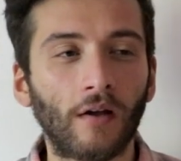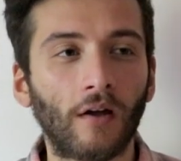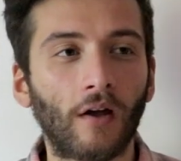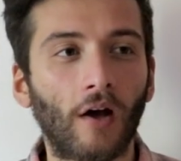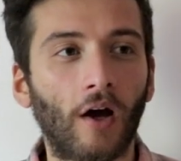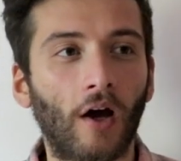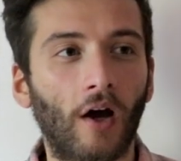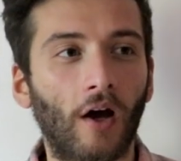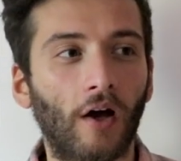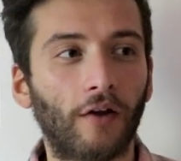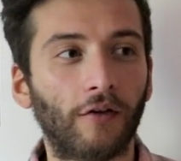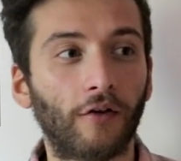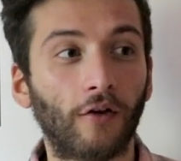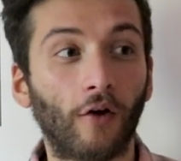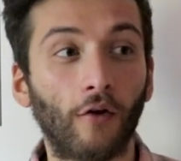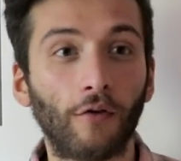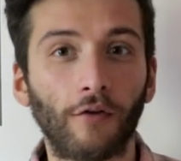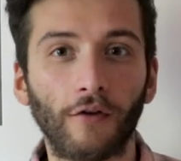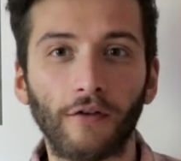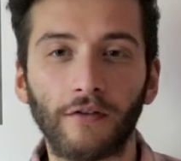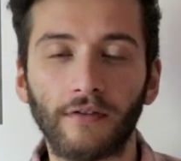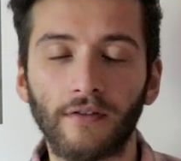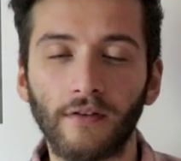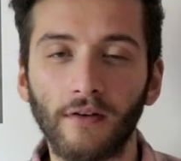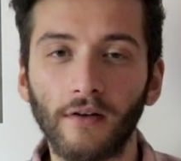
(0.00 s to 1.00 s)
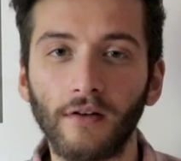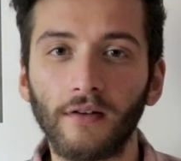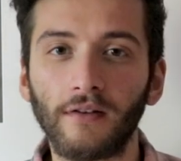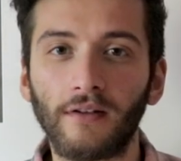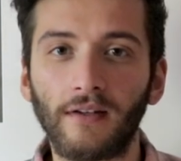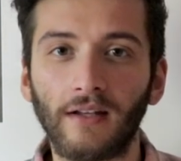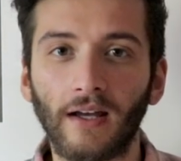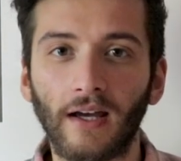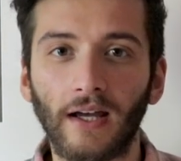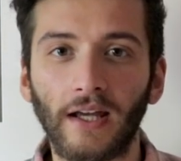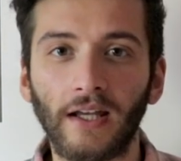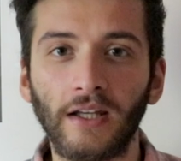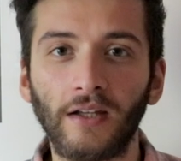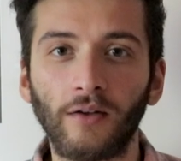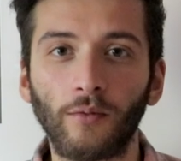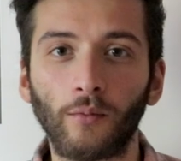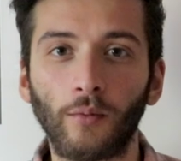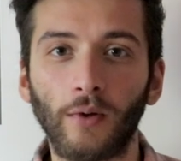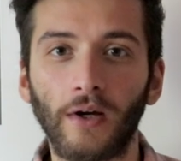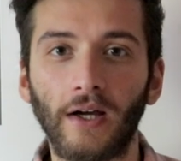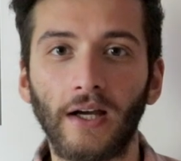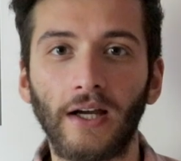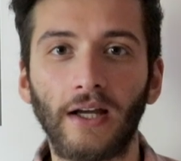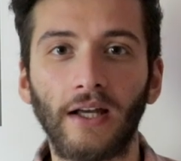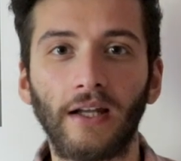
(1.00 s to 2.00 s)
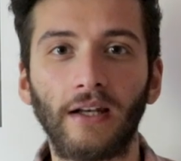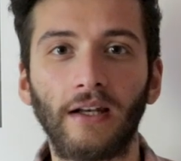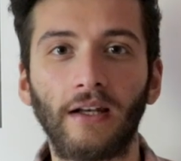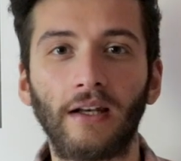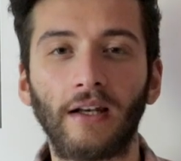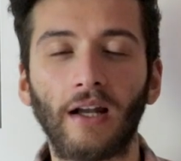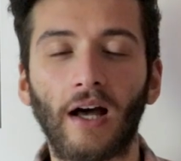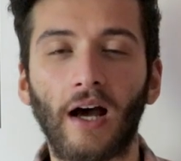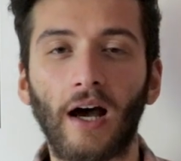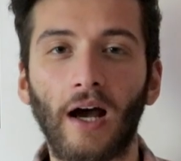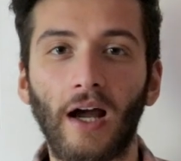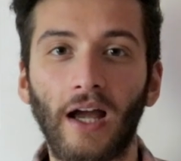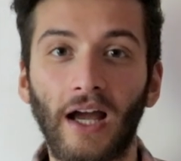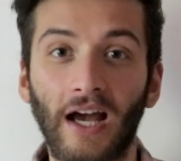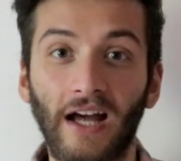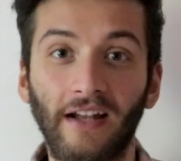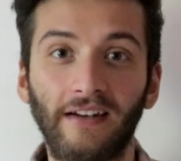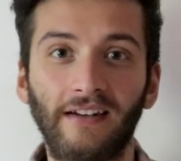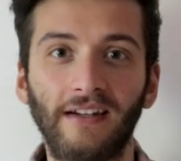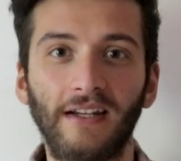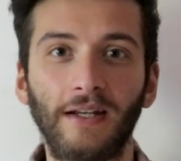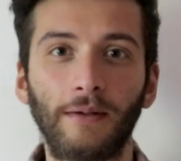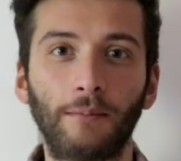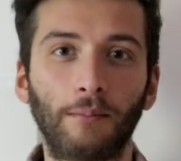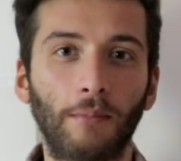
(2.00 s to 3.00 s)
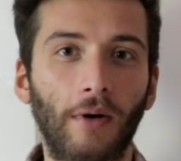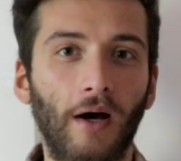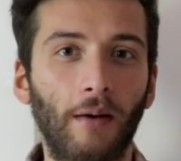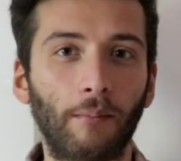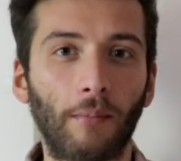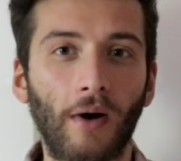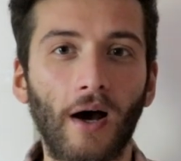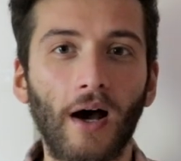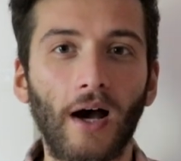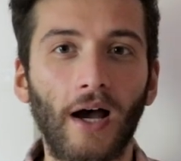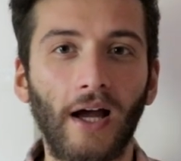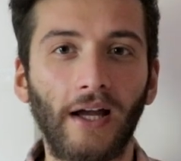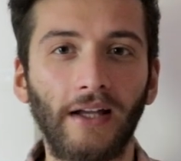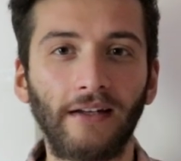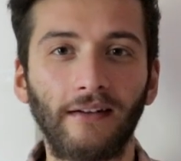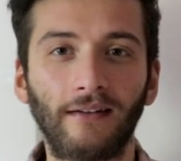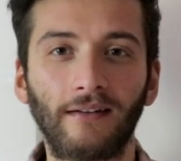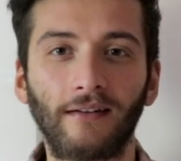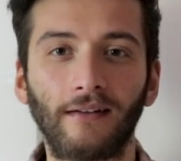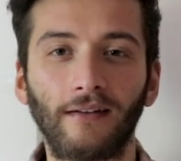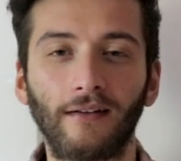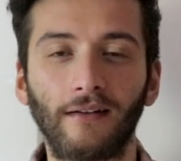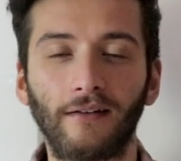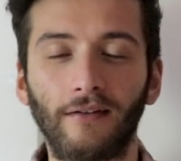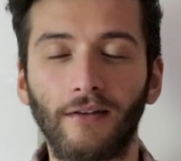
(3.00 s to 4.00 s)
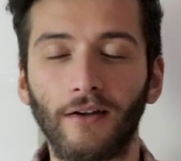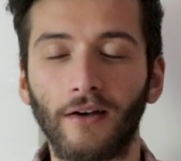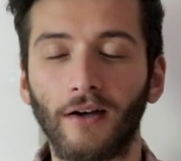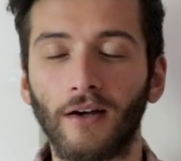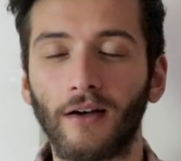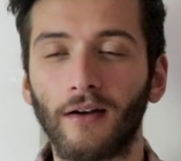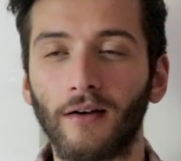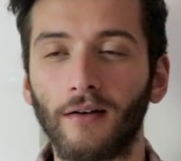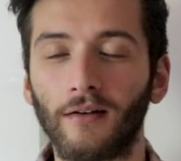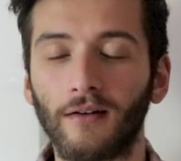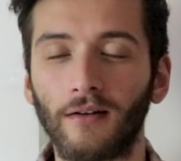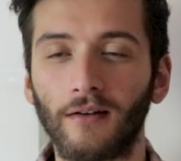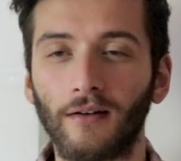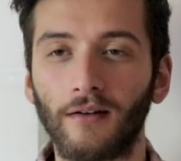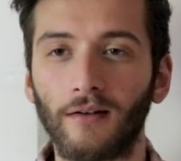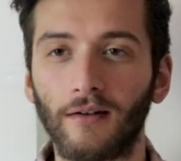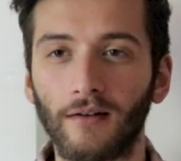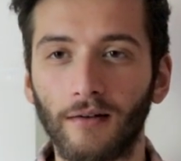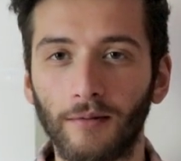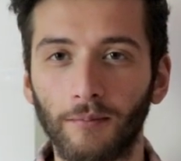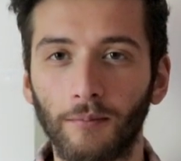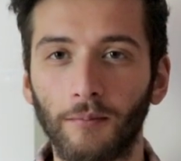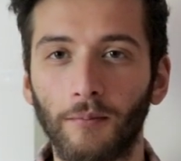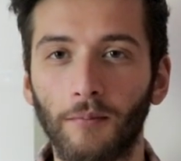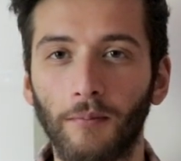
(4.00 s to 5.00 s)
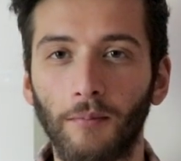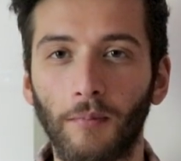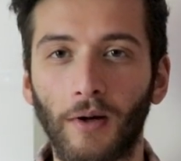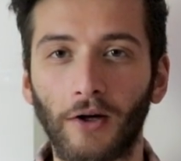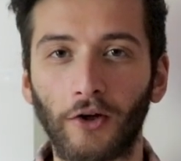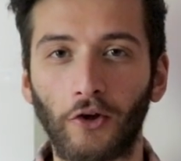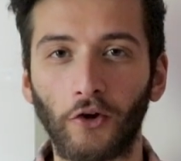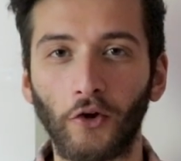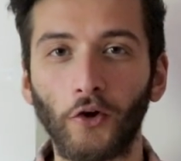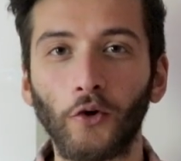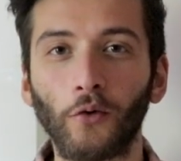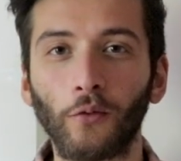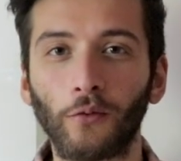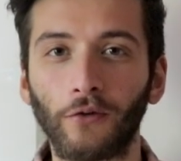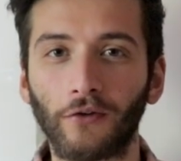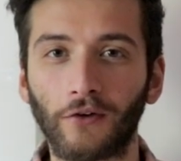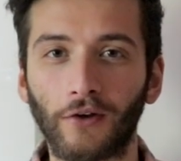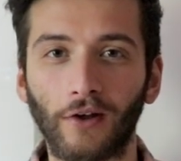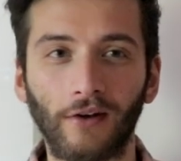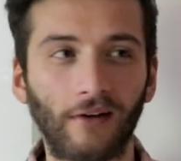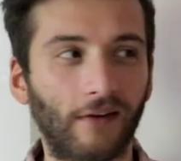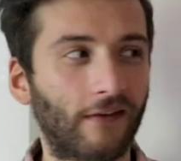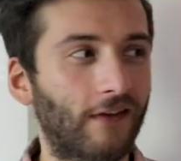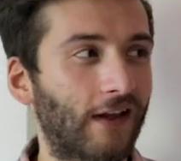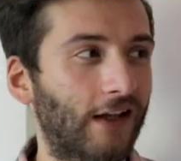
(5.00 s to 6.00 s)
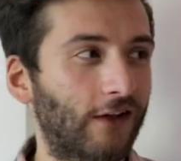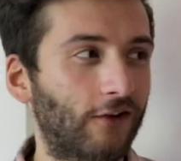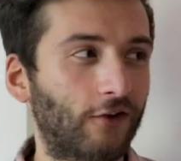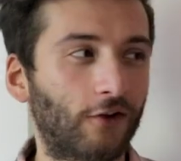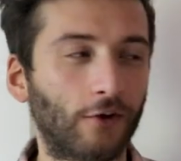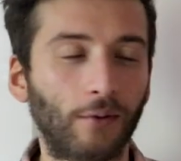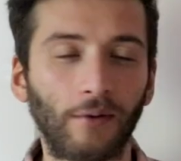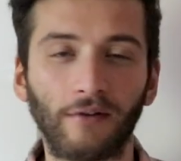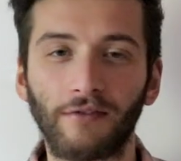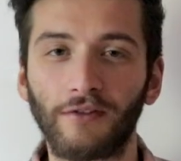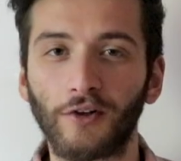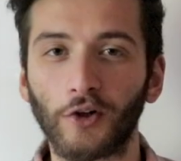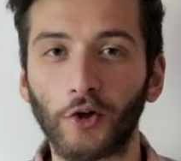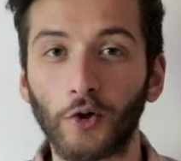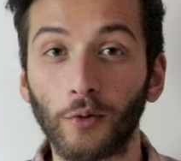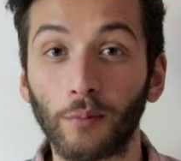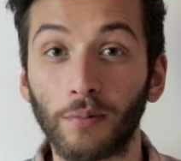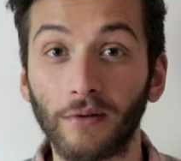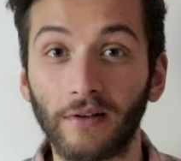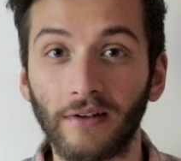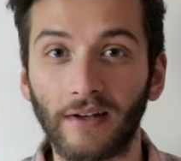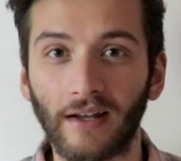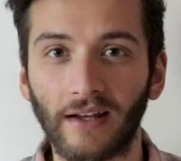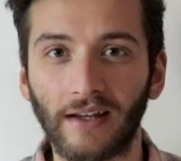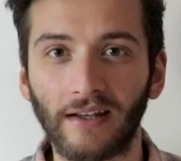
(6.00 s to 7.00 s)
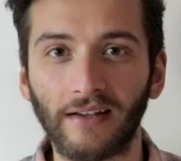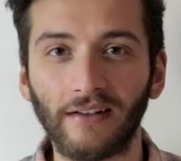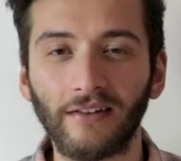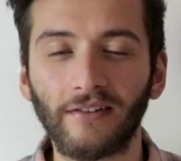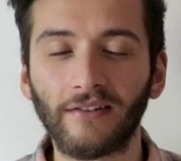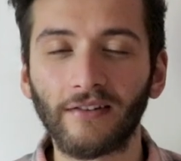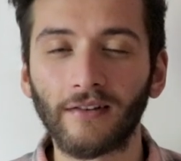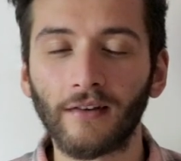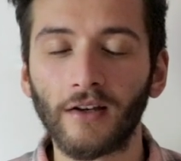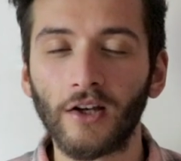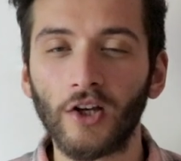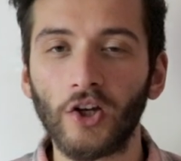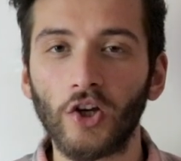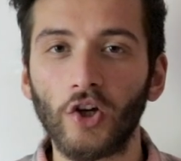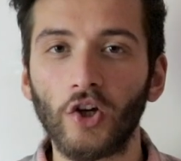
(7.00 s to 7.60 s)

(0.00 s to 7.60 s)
uh, on the third day when I had it in my mind that my girl was going to then do it for a couple of days,